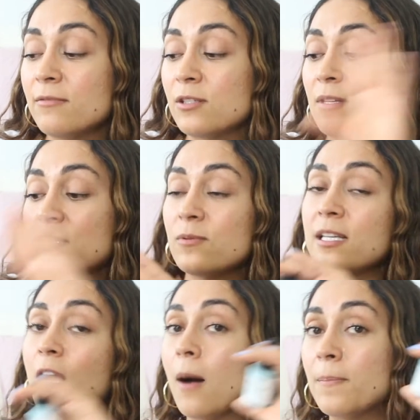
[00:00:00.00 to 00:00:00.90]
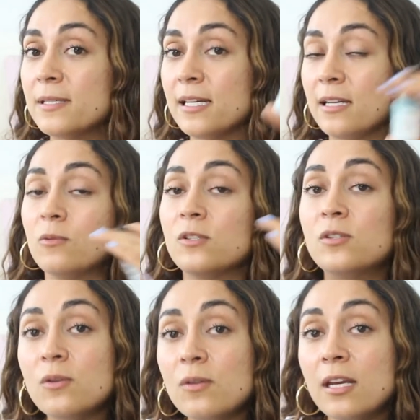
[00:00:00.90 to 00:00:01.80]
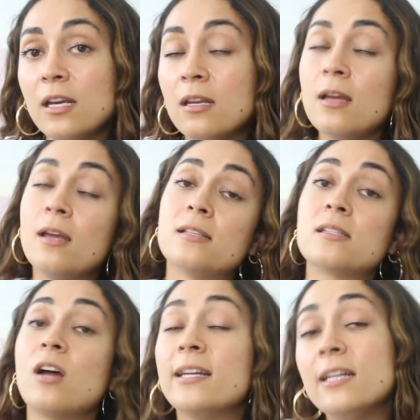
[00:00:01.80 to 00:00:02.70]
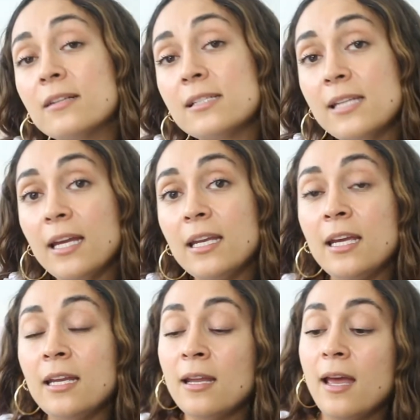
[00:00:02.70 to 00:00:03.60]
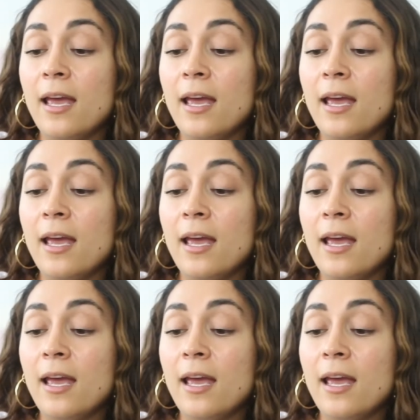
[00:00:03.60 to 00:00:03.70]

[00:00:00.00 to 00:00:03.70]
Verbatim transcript: So this was the opposite. It was soothing. It's not irritating.